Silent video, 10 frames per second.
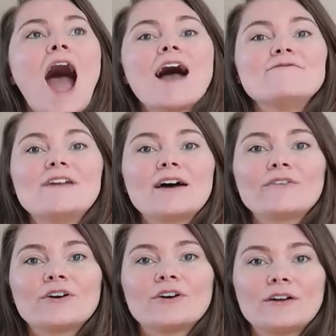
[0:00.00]
I've
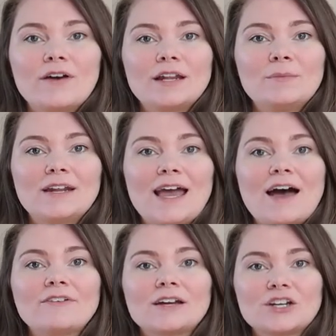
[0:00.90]
never heard of anybody
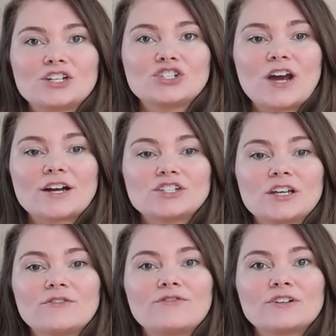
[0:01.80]
having a
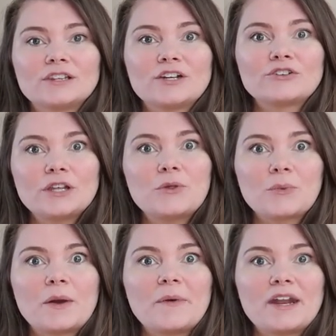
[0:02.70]
contraction for literally
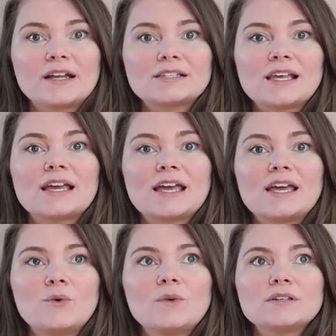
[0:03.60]
three minutes. Like
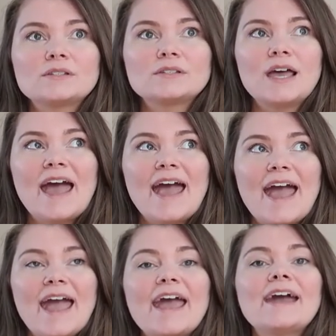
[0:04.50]
it was
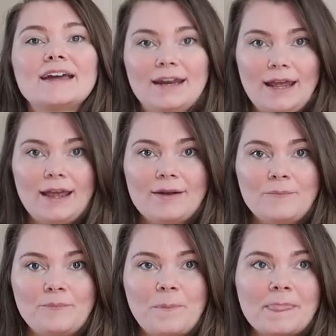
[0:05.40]
agony.
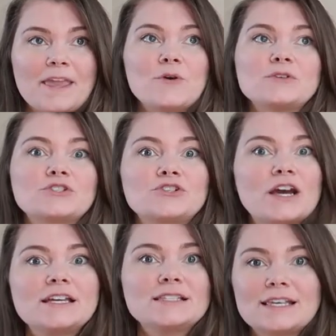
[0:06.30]
It was
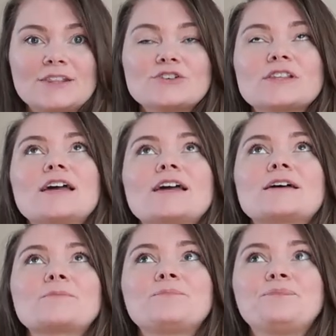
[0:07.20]
crazy. There's like,
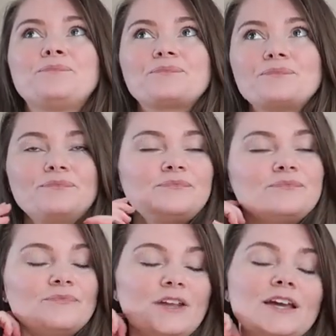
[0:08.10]

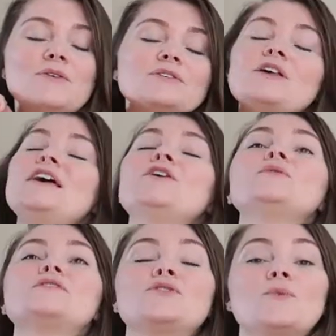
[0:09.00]
it was, it
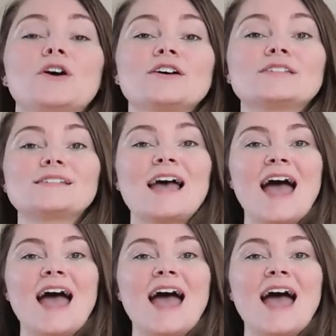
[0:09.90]
was the worst.